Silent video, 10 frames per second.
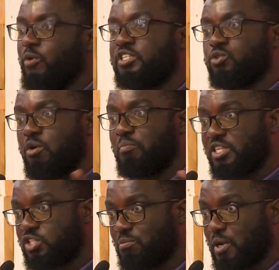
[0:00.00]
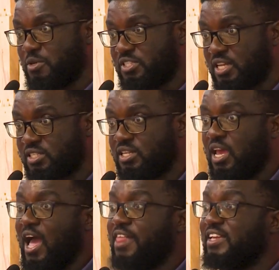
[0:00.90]
which is what mainstream
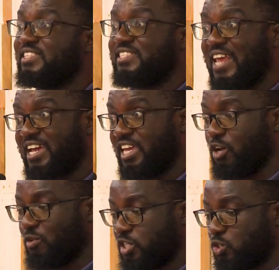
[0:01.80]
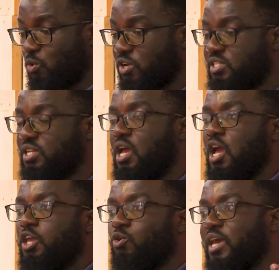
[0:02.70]
represents, and then snacking, which is what
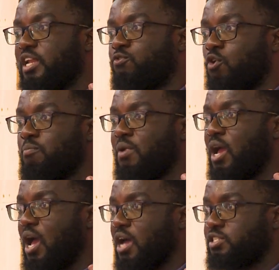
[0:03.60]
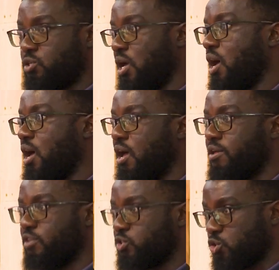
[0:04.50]
you get from us,
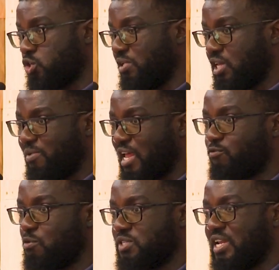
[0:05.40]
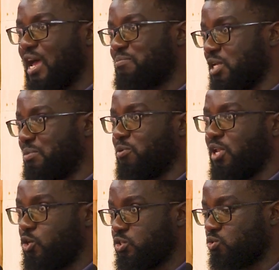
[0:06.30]
the social media platforms and apps that people
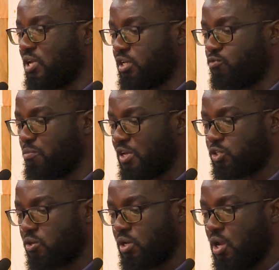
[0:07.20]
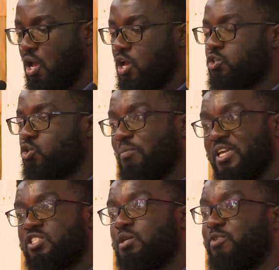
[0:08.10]
are using to get information. So
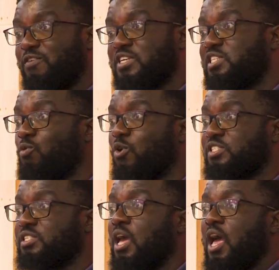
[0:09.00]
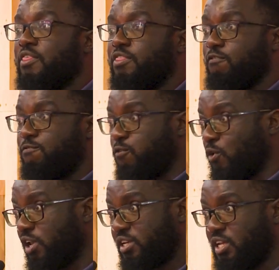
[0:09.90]
mainstream previously was the
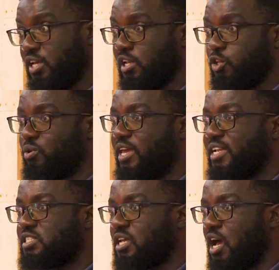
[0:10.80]
full deal. You'd get